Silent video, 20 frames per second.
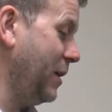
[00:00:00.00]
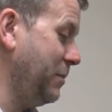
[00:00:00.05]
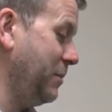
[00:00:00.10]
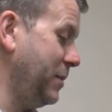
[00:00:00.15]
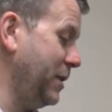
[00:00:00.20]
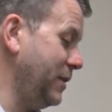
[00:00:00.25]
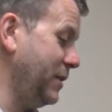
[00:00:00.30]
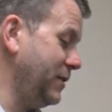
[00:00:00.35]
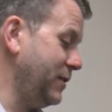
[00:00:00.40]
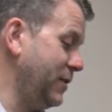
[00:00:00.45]

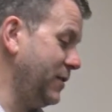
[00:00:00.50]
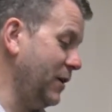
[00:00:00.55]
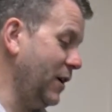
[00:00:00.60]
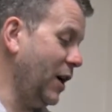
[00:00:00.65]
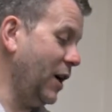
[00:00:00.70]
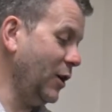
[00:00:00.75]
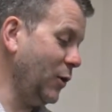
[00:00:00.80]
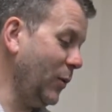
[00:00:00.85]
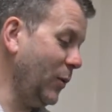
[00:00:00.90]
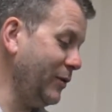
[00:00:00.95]
but
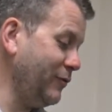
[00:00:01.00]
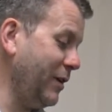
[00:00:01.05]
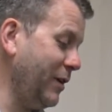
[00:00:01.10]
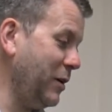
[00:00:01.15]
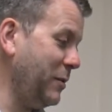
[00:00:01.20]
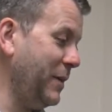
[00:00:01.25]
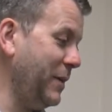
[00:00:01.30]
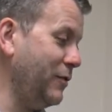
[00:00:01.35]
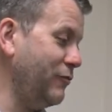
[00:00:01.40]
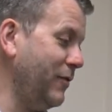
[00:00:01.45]
I'd always
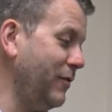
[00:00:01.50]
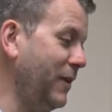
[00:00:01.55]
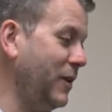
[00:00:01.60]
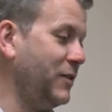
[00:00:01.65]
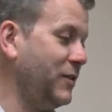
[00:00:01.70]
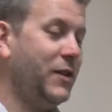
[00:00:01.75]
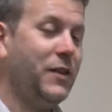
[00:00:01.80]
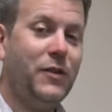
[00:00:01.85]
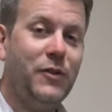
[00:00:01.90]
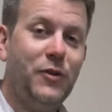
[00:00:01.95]
recommend
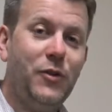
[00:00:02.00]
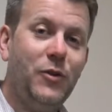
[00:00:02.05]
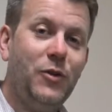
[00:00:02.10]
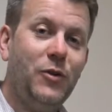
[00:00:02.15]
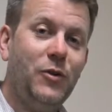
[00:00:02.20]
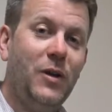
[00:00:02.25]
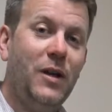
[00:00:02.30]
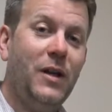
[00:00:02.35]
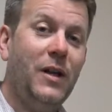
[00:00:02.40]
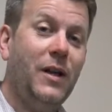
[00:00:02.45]
reversing the
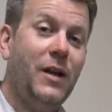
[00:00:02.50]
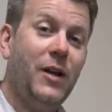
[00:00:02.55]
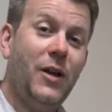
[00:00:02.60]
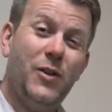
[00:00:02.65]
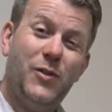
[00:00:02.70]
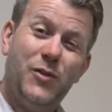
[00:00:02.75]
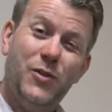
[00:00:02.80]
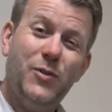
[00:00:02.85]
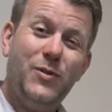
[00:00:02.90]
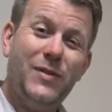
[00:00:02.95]
door
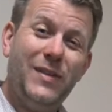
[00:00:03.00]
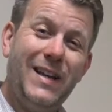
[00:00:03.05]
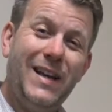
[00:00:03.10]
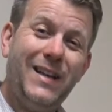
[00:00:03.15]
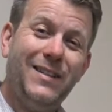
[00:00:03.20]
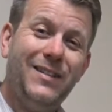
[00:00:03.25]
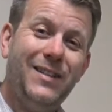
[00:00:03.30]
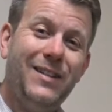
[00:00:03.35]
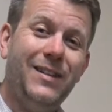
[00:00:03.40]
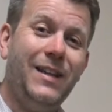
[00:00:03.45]
as soon as you
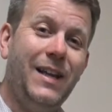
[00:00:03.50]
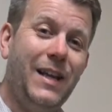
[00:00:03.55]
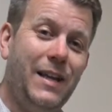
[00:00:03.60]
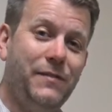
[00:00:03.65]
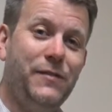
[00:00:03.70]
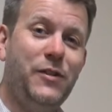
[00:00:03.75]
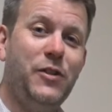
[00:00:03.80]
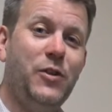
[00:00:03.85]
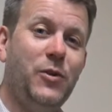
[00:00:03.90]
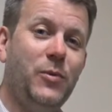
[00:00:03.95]
get it,
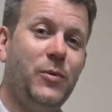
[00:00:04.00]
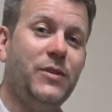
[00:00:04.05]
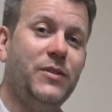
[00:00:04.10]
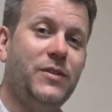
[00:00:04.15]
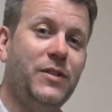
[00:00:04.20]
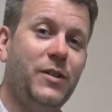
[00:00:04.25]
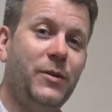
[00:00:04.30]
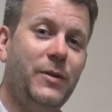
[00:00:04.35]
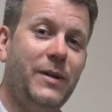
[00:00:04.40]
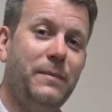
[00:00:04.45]
if you do want
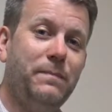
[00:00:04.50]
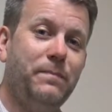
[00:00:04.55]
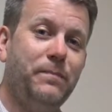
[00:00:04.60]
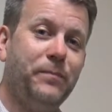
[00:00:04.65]
to do it.